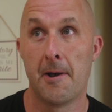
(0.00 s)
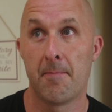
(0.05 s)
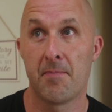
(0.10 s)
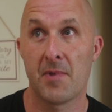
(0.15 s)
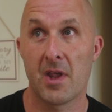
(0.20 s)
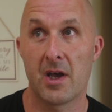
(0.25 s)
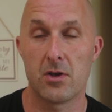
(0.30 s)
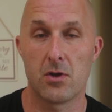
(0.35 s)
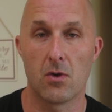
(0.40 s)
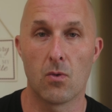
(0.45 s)

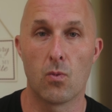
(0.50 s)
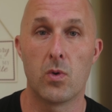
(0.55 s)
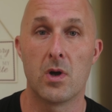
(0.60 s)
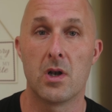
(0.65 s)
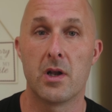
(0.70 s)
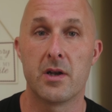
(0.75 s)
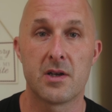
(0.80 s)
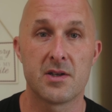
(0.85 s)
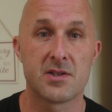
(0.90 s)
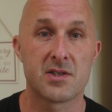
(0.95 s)
and you're
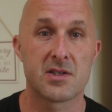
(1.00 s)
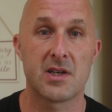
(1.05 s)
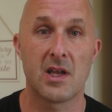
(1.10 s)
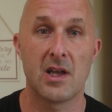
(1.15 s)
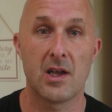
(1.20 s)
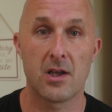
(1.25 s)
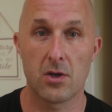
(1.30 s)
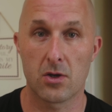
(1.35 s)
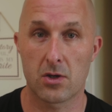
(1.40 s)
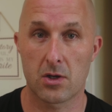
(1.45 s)
willing to
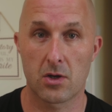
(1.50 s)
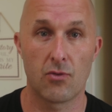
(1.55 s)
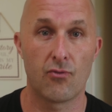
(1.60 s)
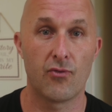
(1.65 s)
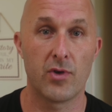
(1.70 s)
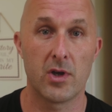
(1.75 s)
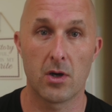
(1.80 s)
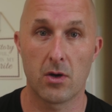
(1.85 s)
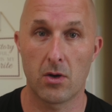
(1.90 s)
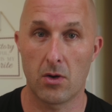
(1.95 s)
stake your
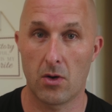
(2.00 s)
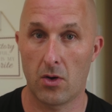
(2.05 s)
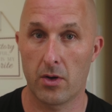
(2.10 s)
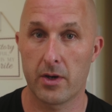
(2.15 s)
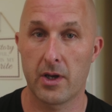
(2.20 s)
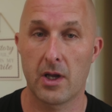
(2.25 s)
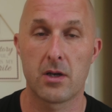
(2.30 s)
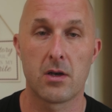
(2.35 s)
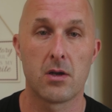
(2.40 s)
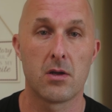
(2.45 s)
career on
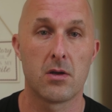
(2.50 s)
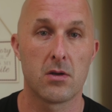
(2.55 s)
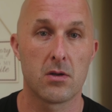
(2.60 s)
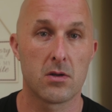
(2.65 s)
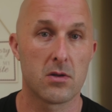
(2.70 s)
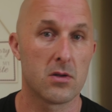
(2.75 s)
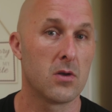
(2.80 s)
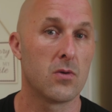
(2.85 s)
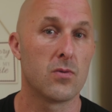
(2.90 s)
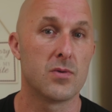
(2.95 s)
it,
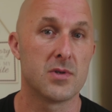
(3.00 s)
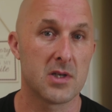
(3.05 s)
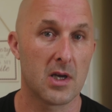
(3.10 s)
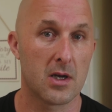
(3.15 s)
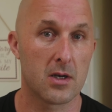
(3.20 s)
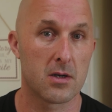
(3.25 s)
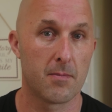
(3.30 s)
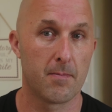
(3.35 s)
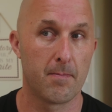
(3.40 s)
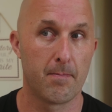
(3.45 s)
use it.